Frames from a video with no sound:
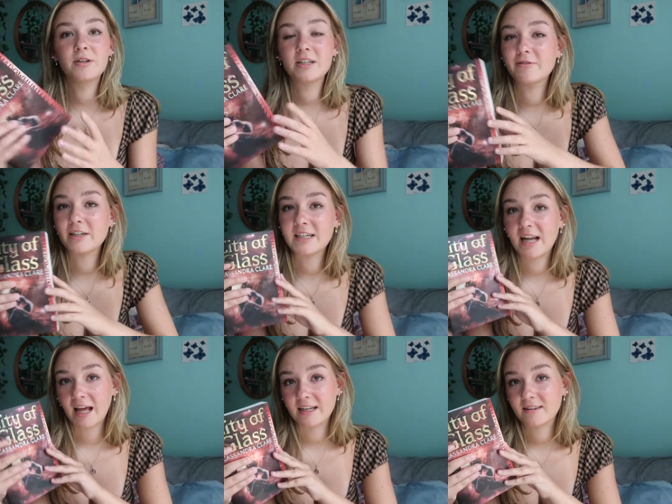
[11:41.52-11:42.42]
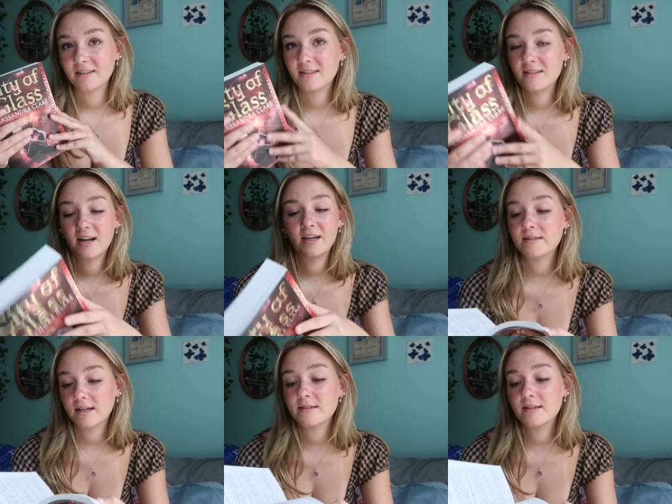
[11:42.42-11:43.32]
really read anything today. As
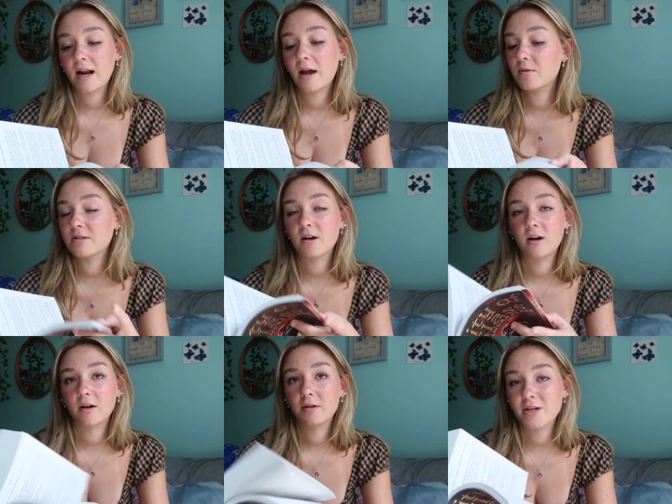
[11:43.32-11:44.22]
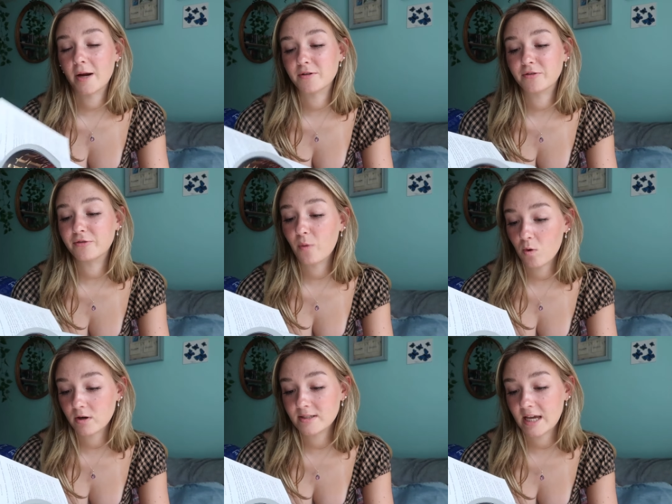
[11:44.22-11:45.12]
I said, I was on chapter
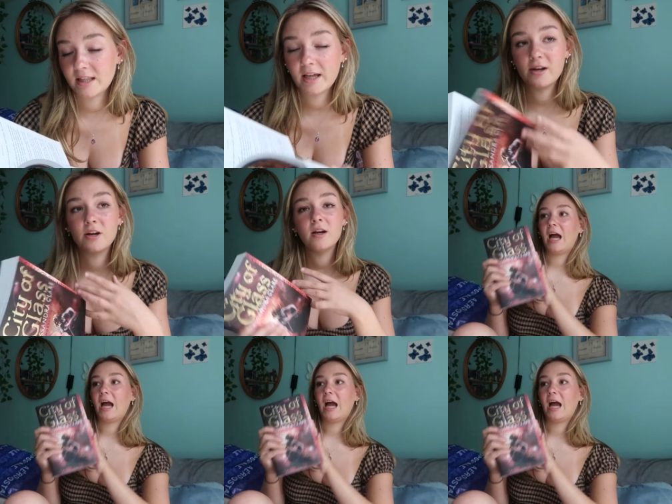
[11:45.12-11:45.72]
four, Daylighter.